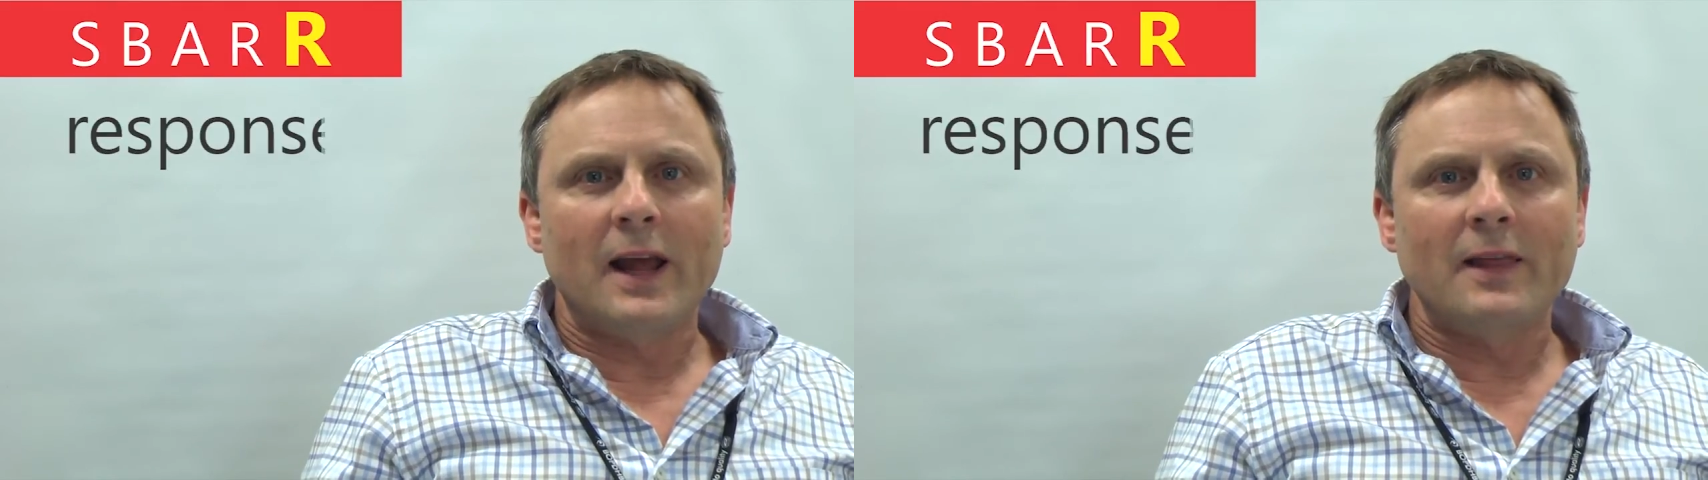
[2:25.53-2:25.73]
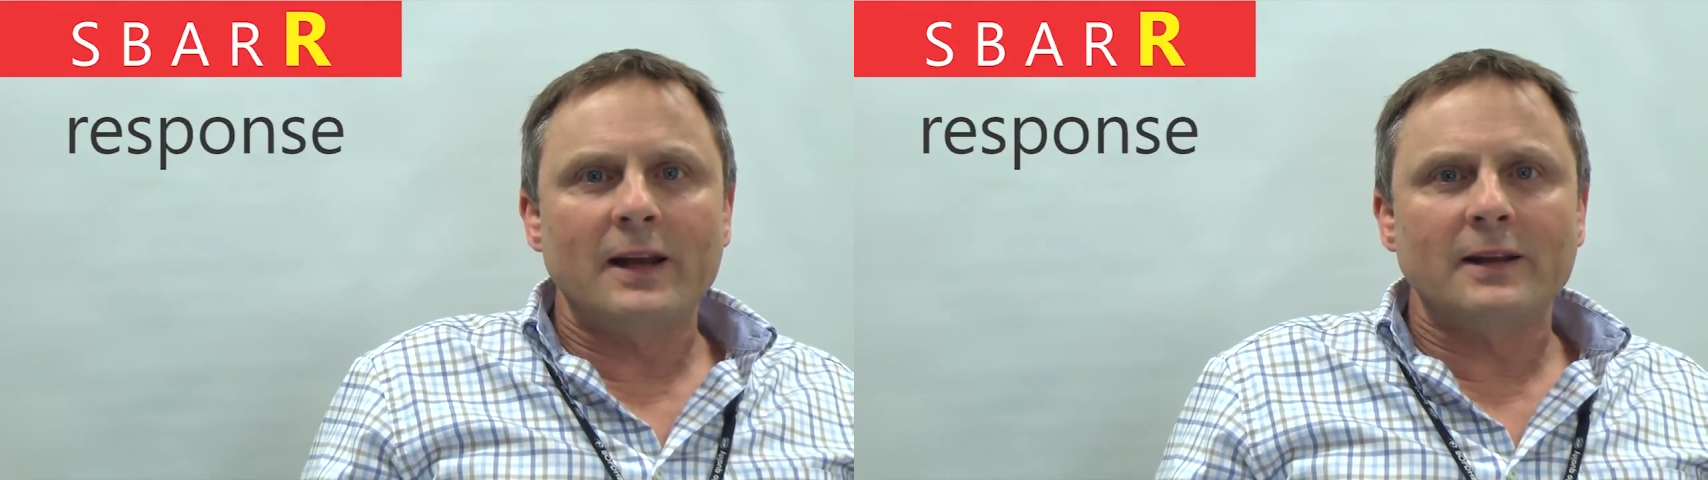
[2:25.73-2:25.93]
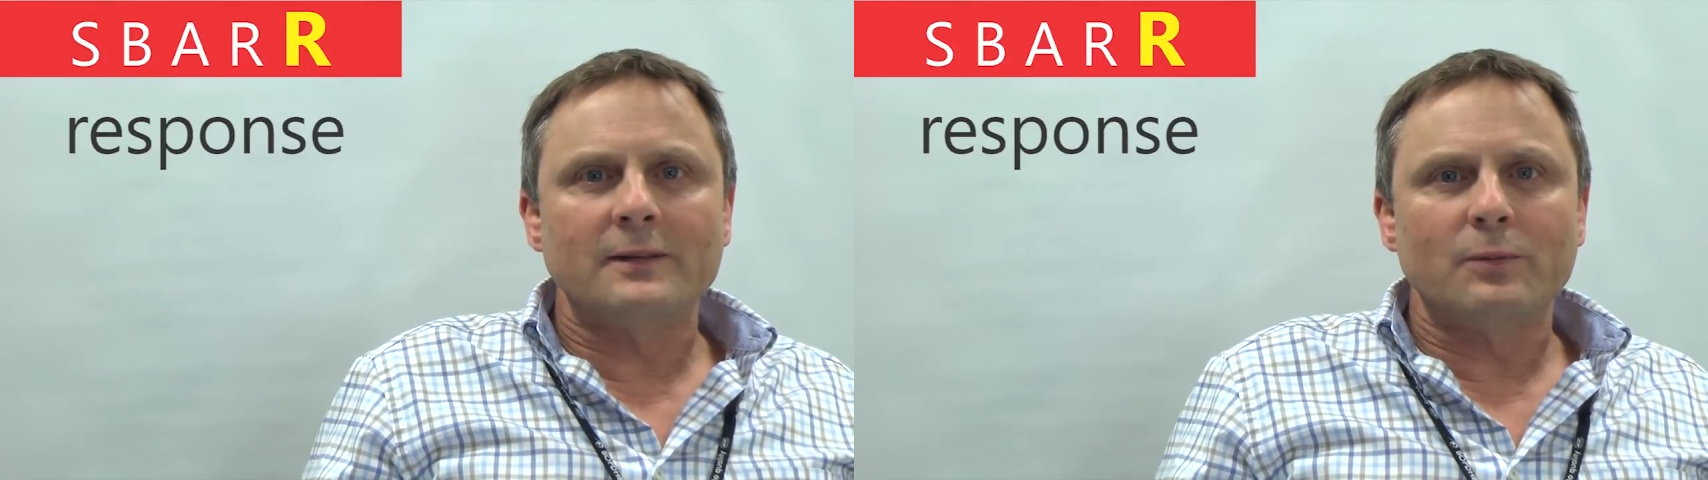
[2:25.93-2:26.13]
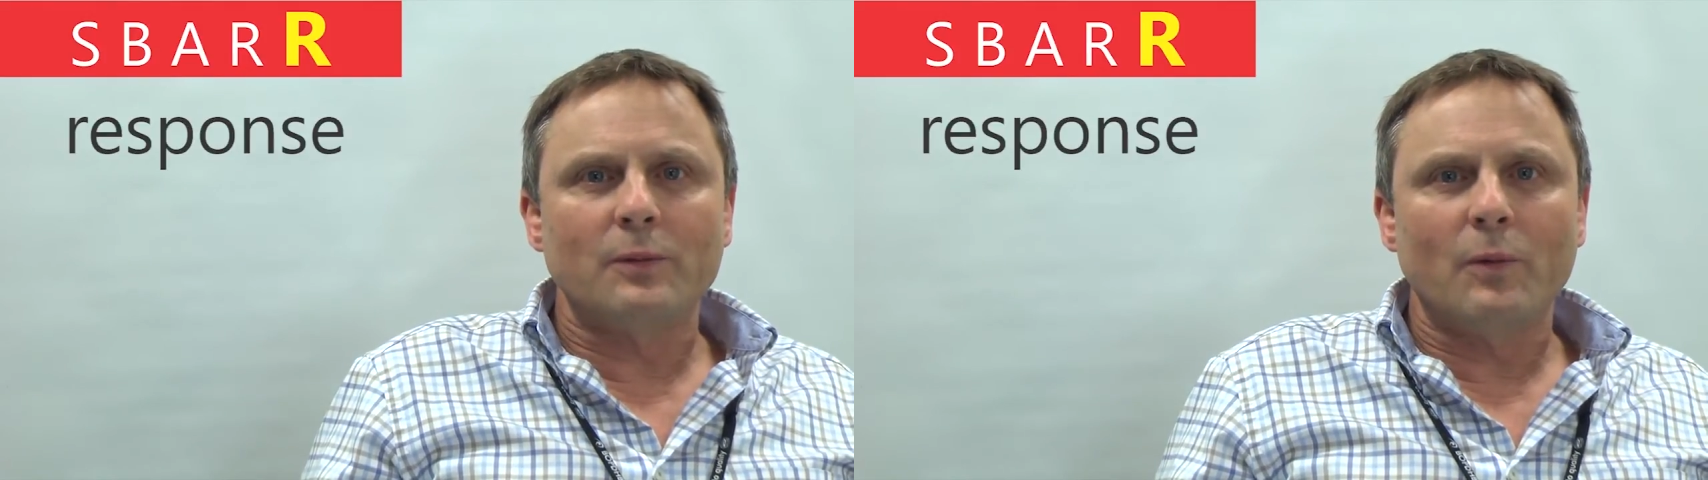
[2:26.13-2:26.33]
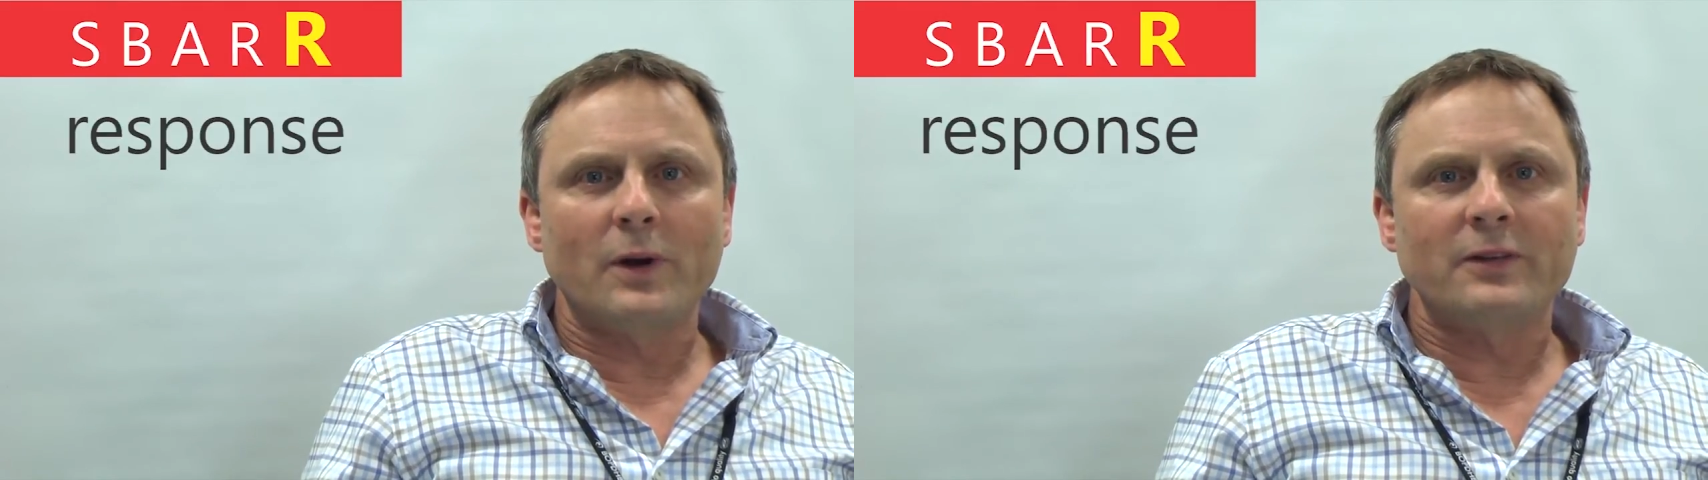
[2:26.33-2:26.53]
and that is
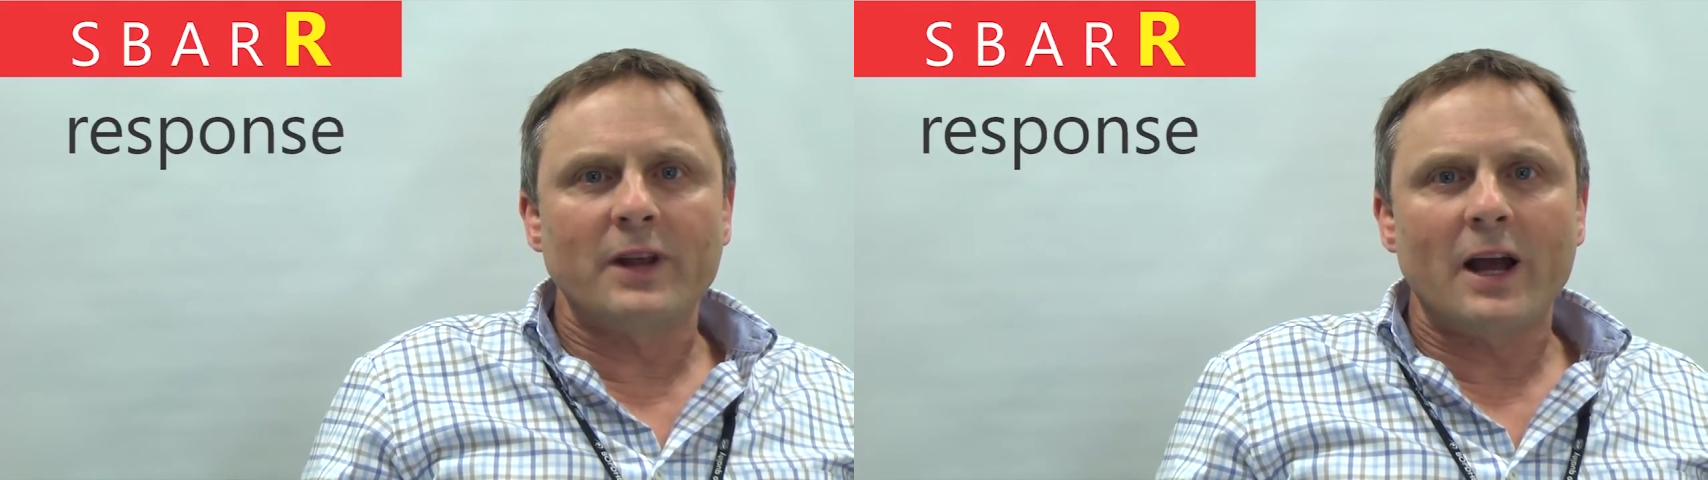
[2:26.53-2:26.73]
what is the